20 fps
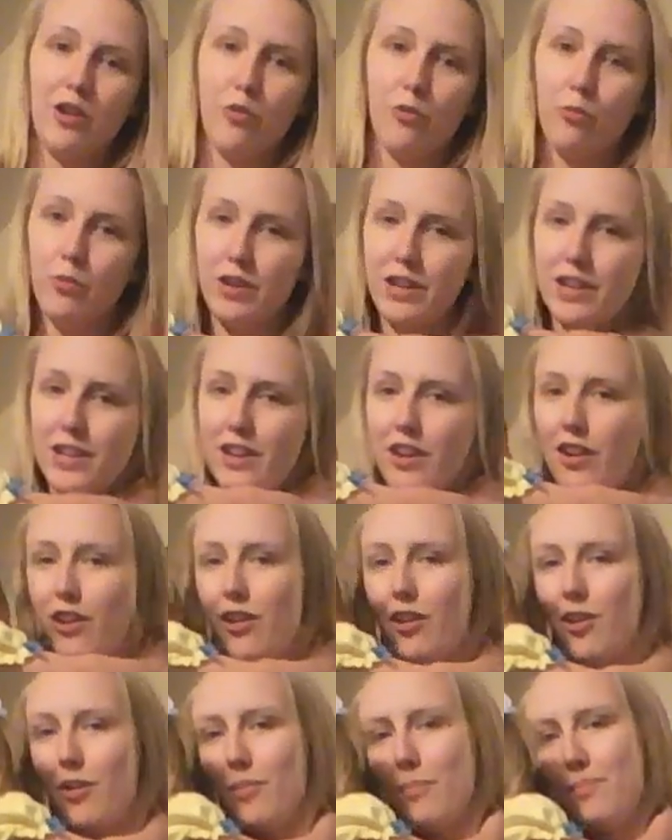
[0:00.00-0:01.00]
we
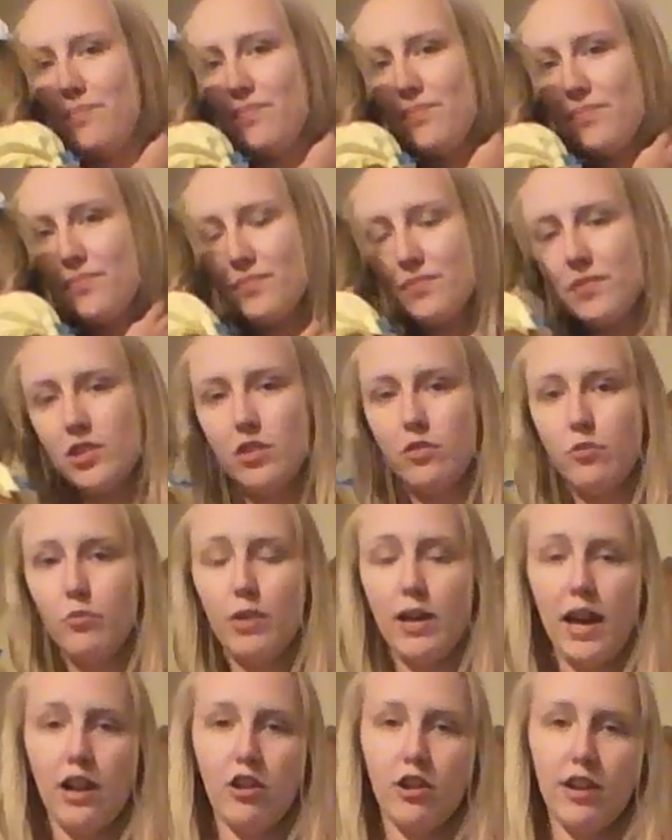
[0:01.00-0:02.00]

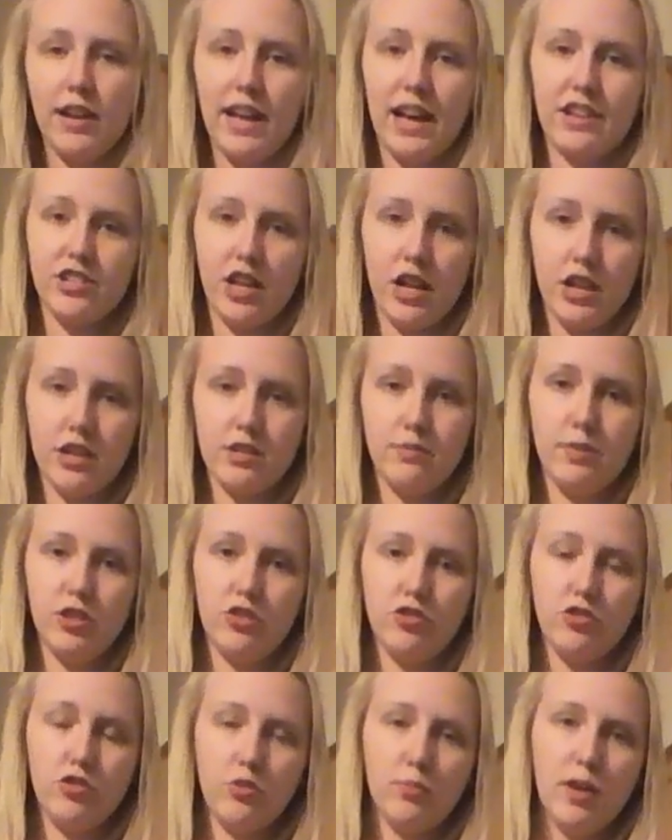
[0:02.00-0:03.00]
got her
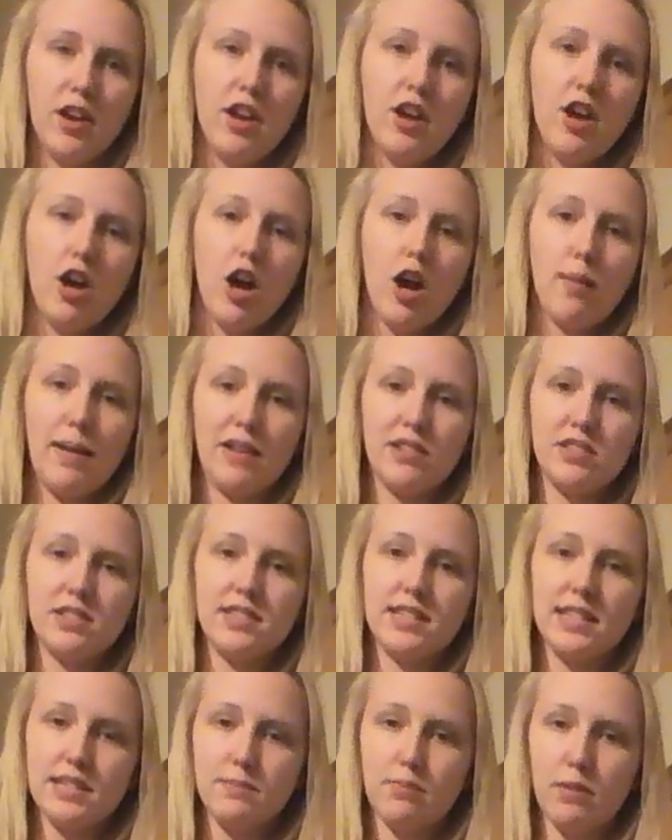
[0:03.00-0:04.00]
gastrostomy tube about 6